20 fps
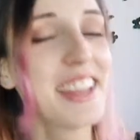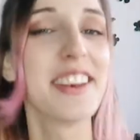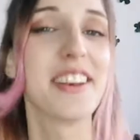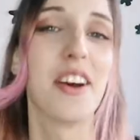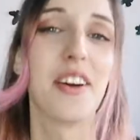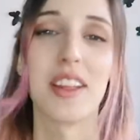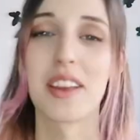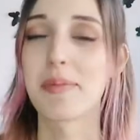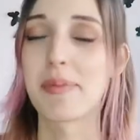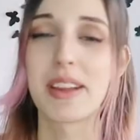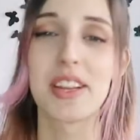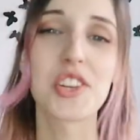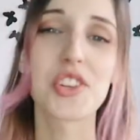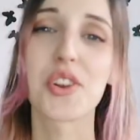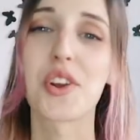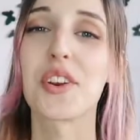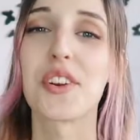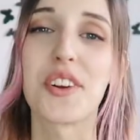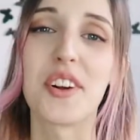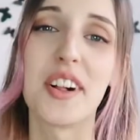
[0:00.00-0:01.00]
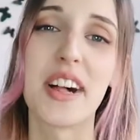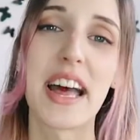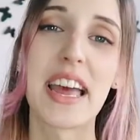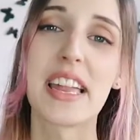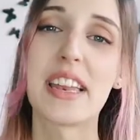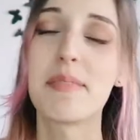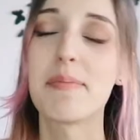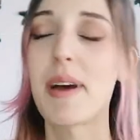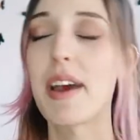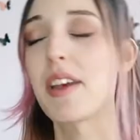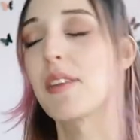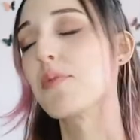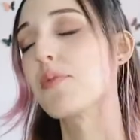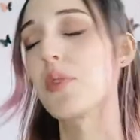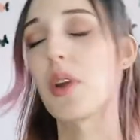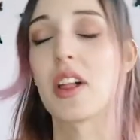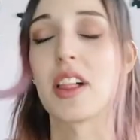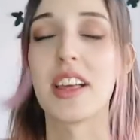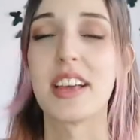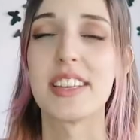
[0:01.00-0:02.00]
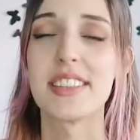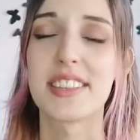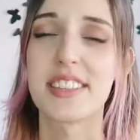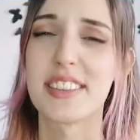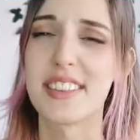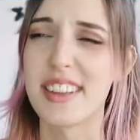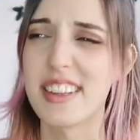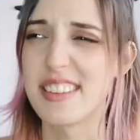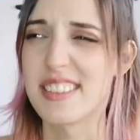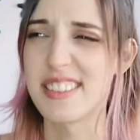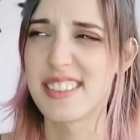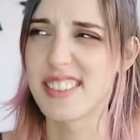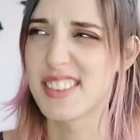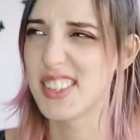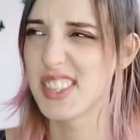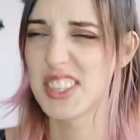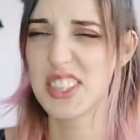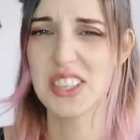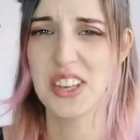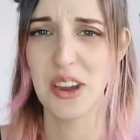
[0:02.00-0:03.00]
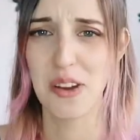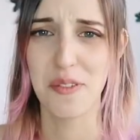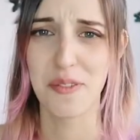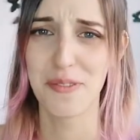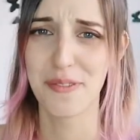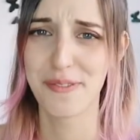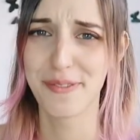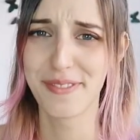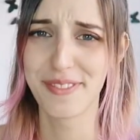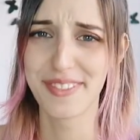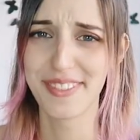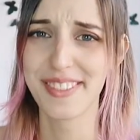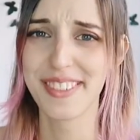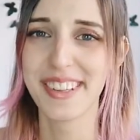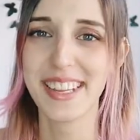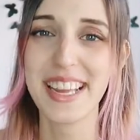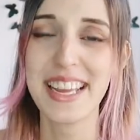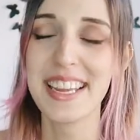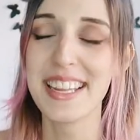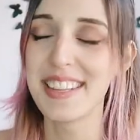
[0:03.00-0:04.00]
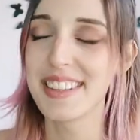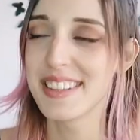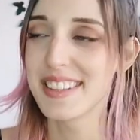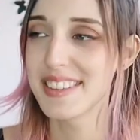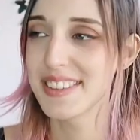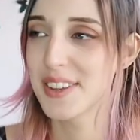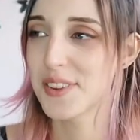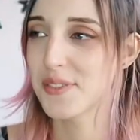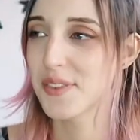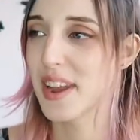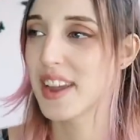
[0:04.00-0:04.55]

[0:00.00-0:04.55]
no, like my journal and my umbrellas and stuff. So